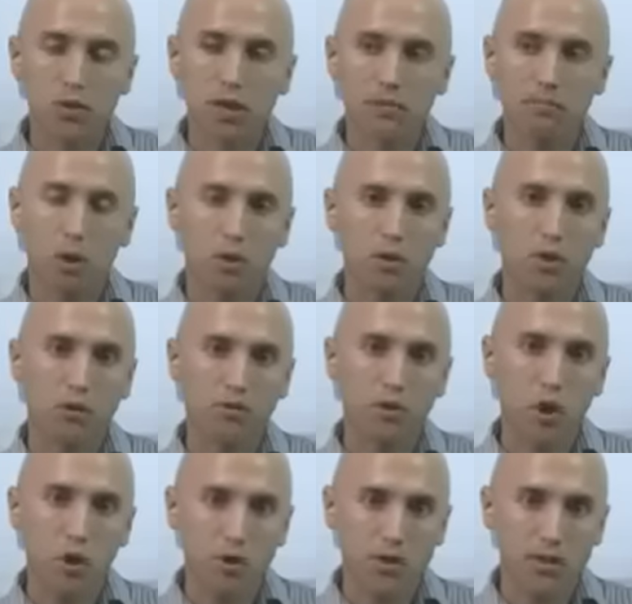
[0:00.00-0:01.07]
and Molotov
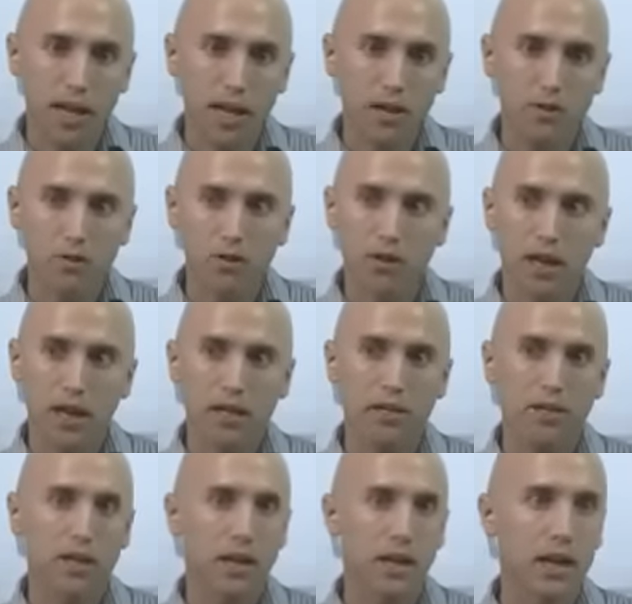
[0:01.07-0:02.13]
cocktails
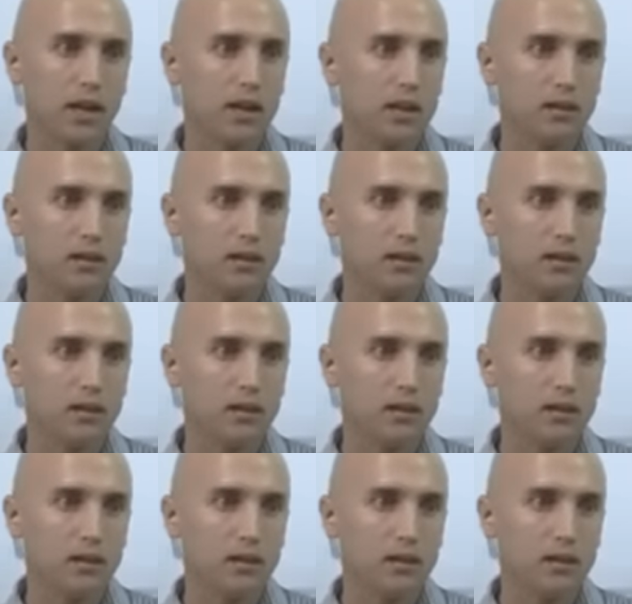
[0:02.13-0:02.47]
and